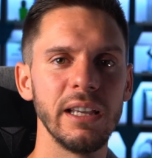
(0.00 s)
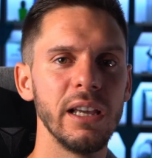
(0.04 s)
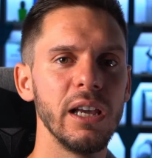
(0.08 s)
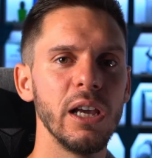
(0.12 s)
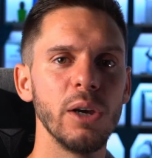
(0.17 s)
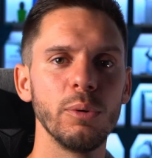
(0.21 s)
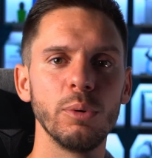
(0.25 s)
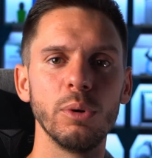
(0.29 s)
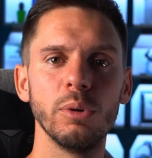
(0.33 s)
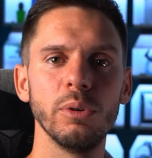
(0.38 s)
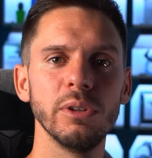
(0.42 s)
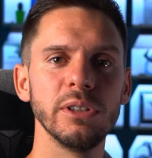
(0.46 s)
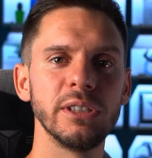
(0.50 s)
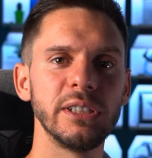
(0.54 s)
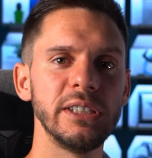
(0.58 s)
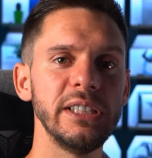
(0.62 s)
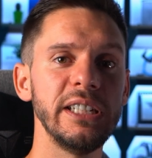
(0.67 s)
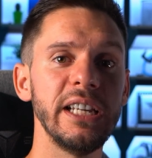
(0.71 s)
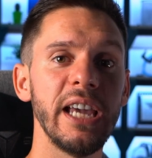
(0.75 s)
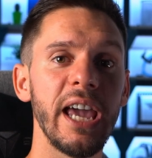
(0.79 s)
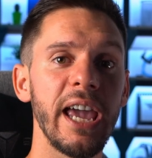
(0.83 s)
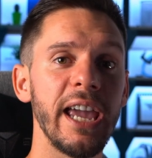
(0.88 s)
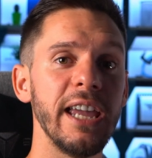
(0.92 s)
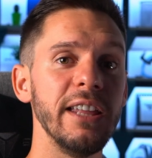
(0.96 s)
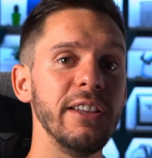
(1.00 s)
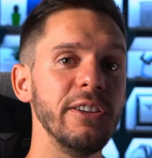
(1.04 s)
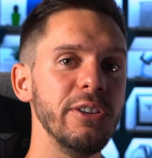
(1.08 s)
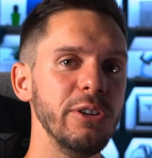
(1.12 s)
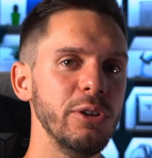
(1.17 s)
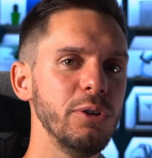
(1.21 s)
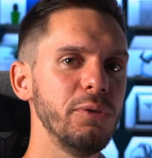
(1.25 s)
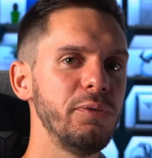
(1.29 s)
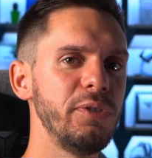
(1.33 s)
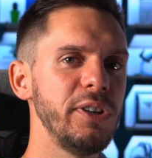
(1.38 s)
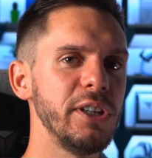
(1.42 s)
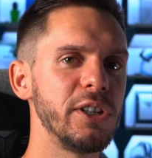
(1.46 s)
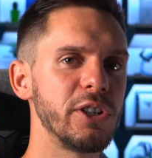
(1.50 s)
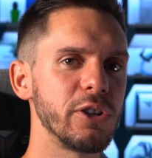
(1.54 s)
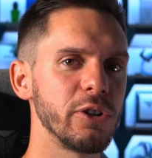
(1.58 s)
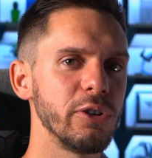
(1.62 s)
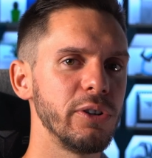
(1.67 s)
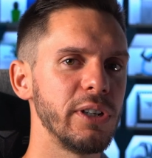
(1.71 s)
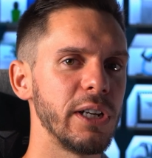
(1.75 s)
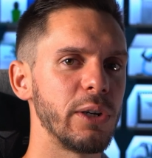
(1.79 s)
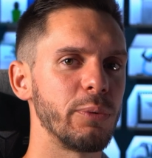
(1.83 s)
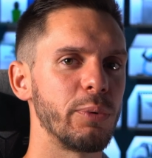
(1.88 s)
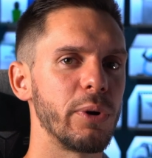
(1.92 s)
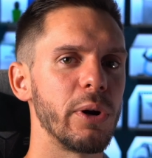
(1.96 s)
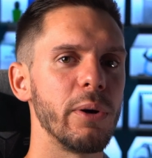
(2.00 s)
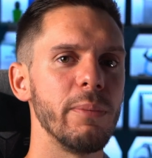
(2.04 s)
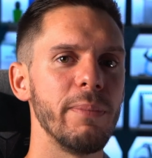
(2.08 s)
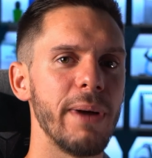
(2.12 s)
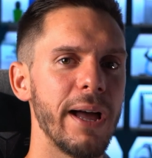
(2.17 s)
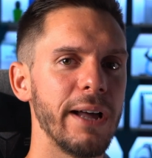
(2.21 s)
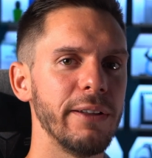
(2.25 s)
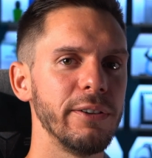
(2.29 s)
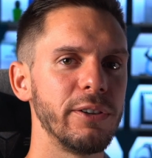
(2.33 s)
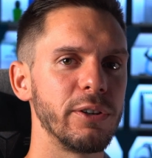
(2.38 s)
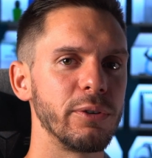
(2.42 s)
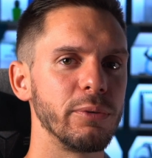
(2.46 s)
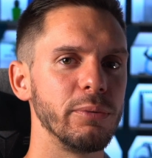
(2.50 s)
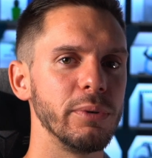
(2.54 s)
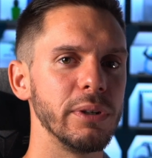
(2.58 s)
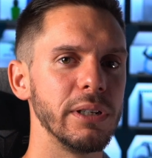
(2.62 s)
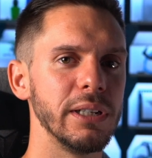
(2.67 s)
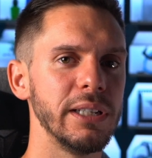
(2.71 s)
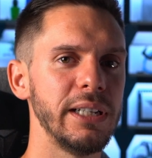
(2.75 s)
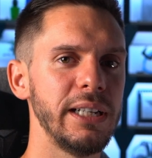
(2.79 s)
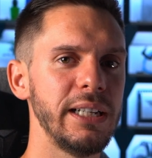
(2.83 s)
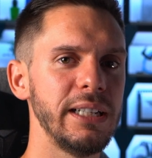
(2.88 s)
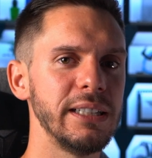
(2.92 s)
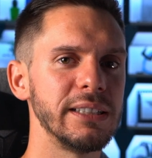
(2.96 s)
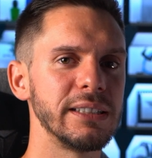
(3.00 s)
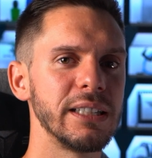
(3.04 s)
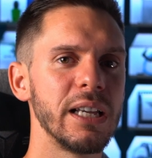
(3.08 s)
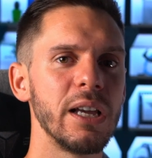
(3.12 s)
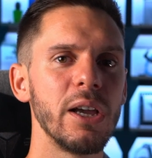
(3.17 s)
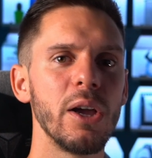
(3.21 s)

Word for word: We will see a new feature that we're about to release